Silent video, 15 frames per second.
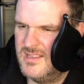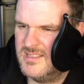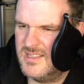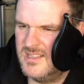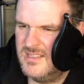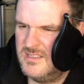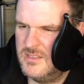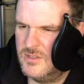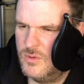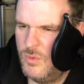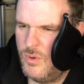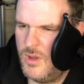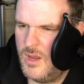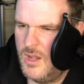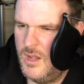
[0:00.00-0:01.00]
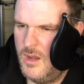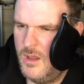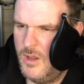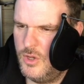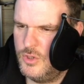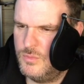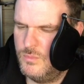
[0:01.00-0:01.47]
So this is quite a
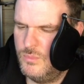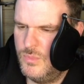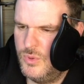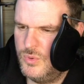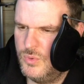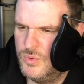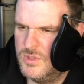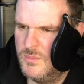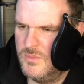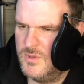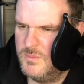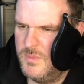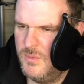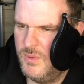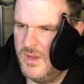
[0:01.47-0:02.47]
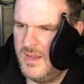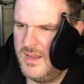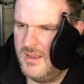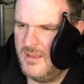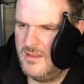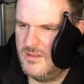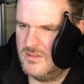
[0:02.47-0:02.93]
large model someone's built
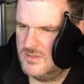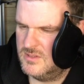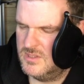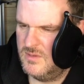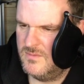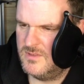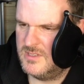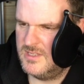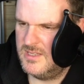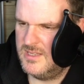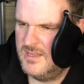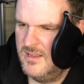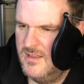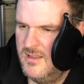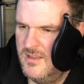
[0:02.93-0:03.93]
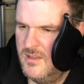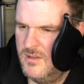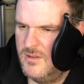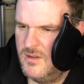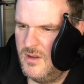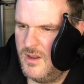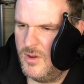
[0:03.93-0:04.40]
here. It's obviously
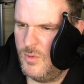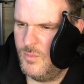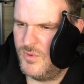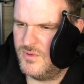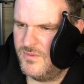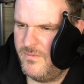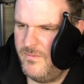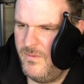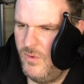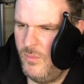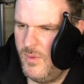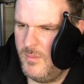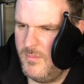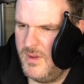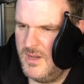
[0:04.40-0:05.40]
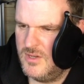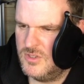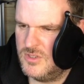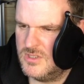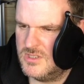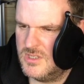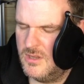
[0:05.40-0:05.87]
like almost filming
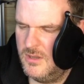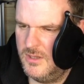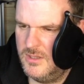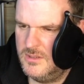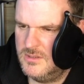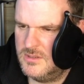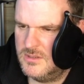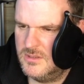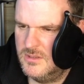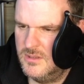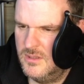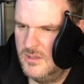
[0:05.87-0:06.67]
miniature size.